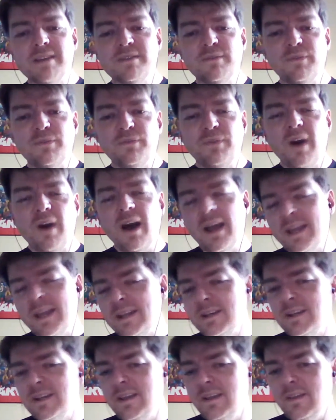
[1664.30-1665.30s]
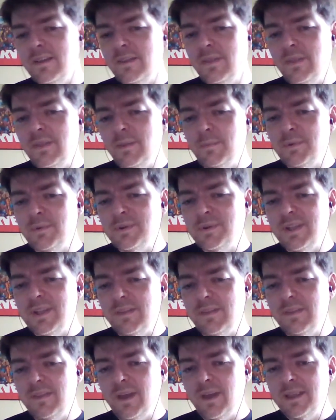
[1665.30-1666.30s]
find
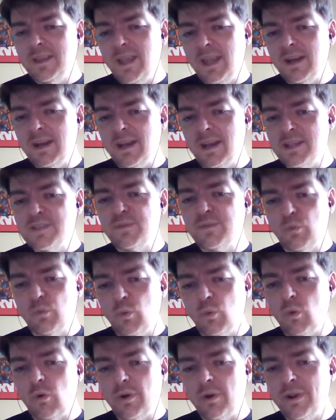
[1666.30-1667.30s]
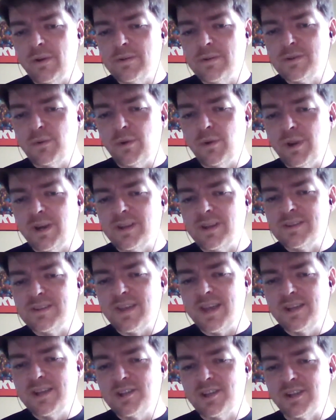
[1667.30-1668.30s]
the Canines for Warriors
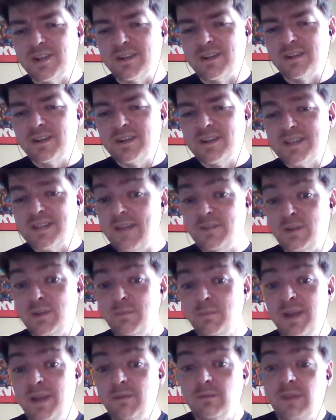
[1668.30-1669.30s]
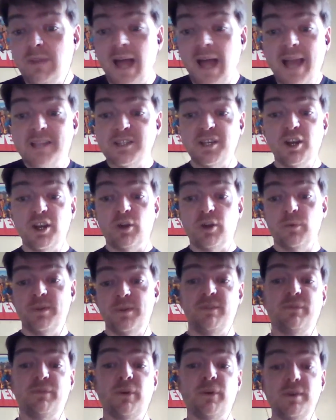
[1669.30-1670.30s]
organization? Because I have to admit, last year was
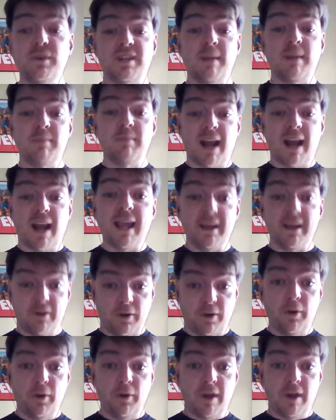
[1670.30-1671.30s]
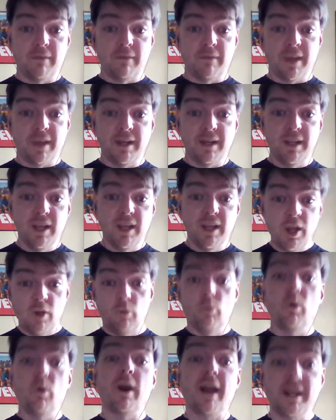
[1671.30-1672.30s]
the first time that I had heard of it
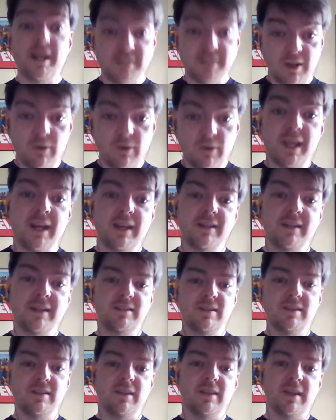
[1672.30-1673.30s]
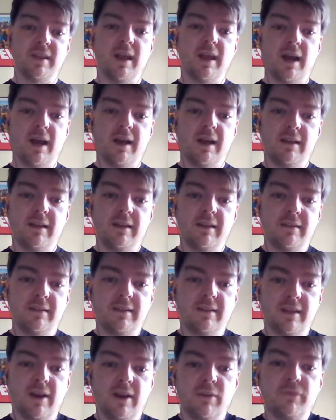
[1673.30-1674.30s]
when I donated to the
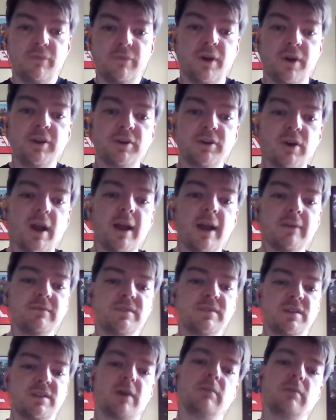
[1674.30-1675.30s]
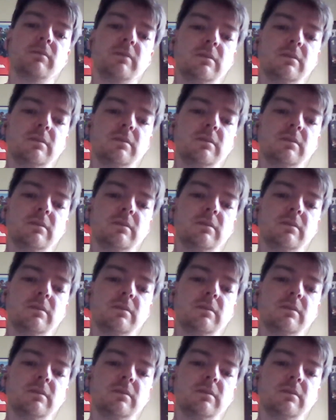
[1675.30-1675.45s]
the fund drive. So